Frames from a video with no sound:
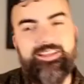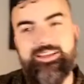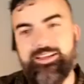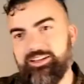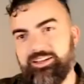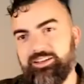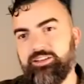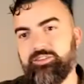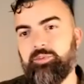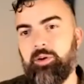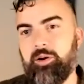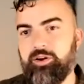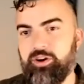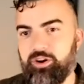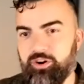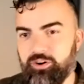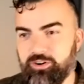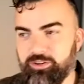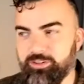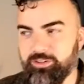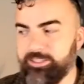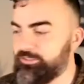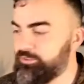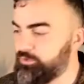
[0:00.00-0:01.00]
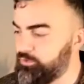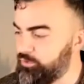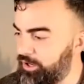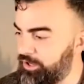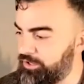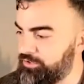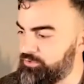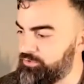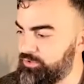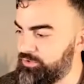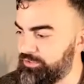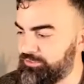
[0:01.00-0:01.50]
was probably early
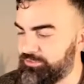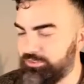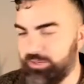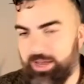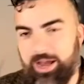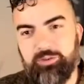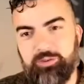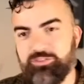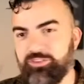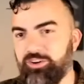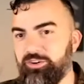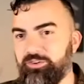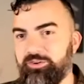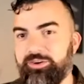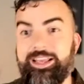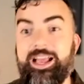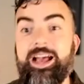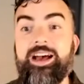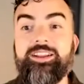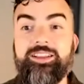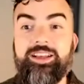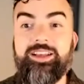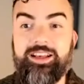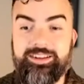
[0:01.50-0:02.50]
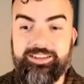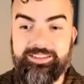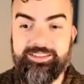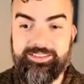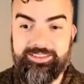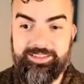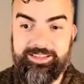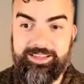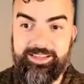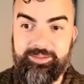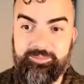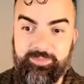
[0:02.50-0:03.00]
200 so i was already out, out of the
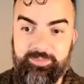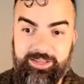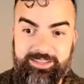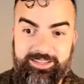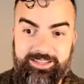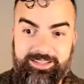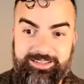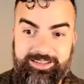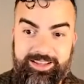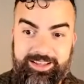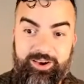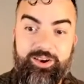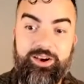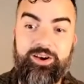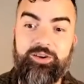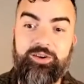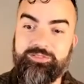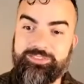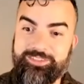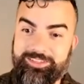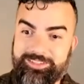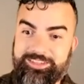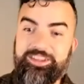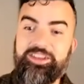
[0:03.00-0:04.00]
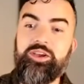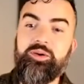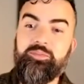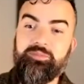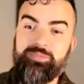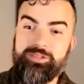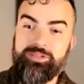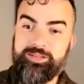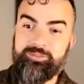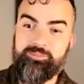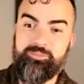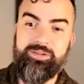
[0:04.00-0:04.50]
game by then now i was in
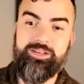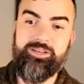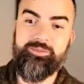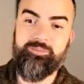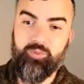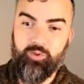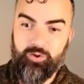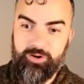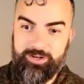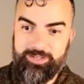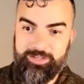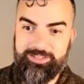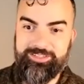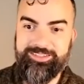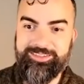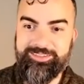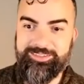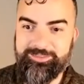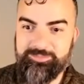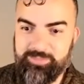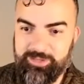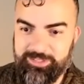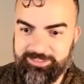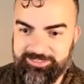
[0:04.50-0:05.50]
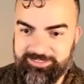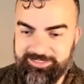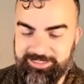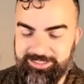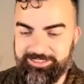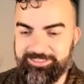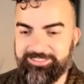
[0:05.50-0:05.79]
playing big boy business